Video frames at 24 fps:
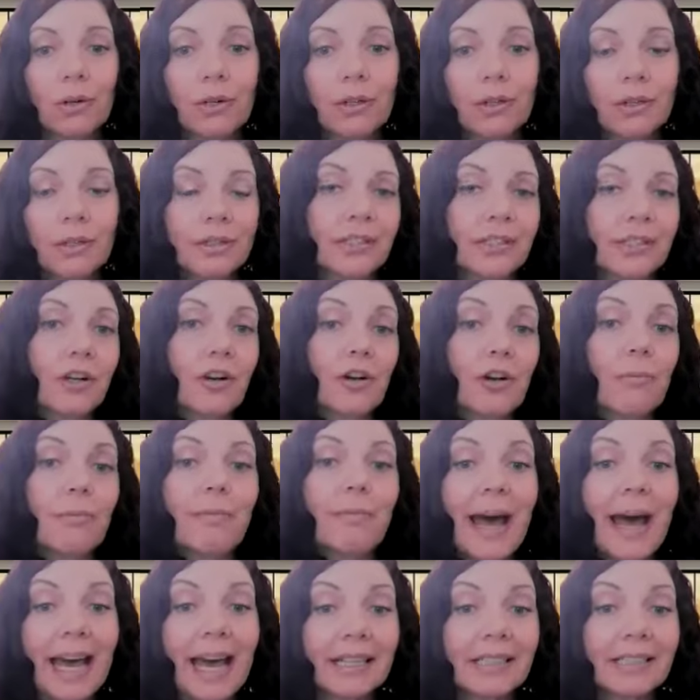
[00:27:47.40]
or to
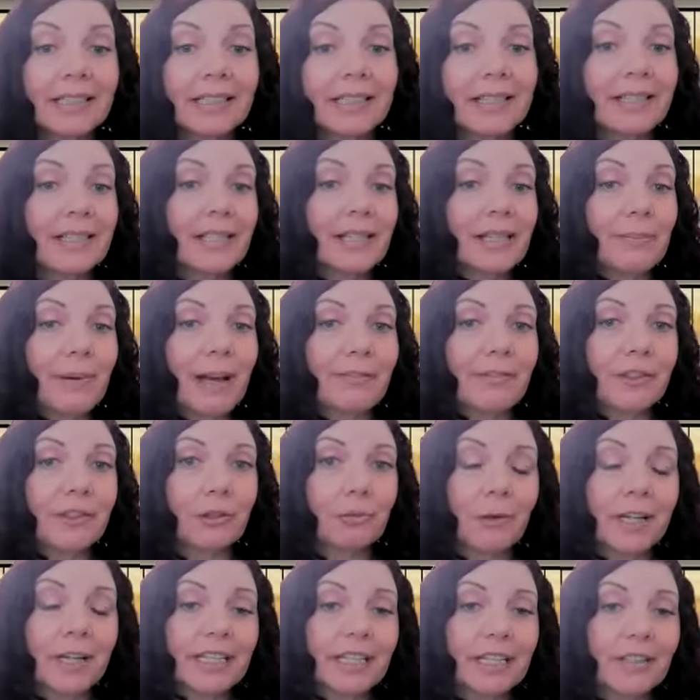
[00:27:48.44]
go back to sleep
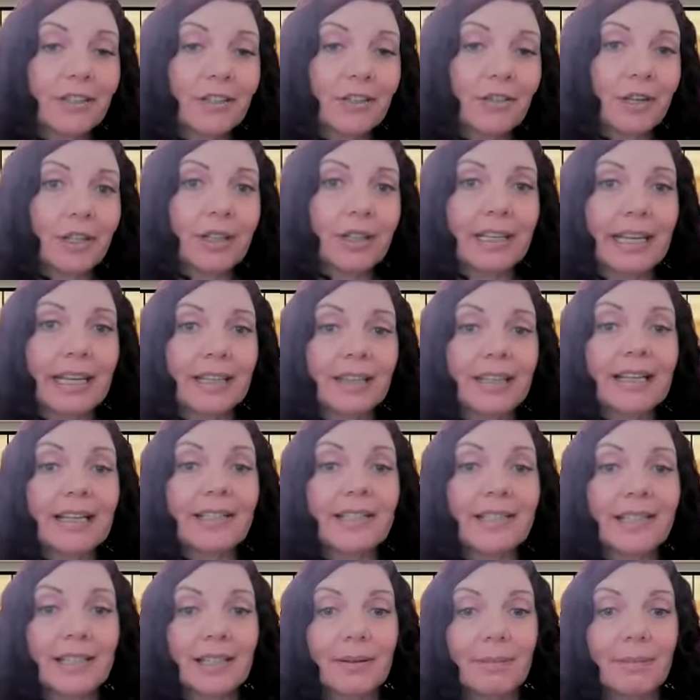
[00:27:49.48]
after waking during the night.
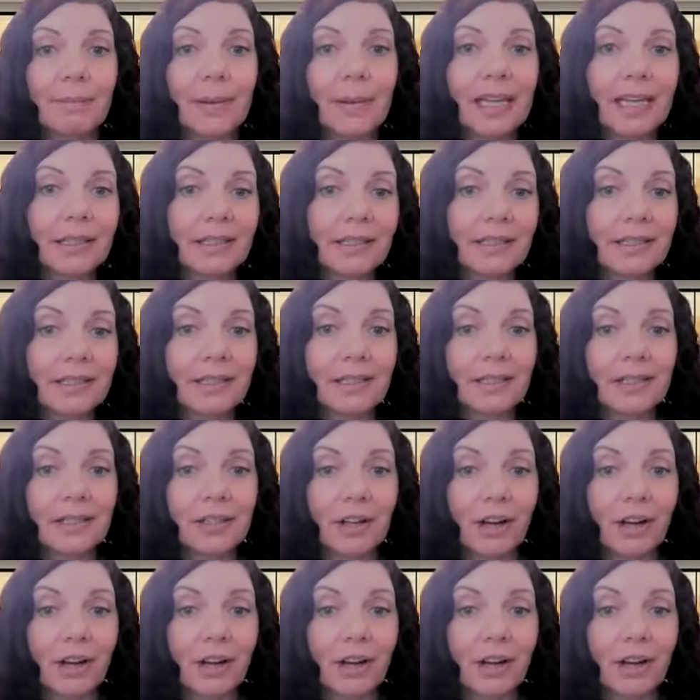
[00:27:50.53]
That's sleep maintenance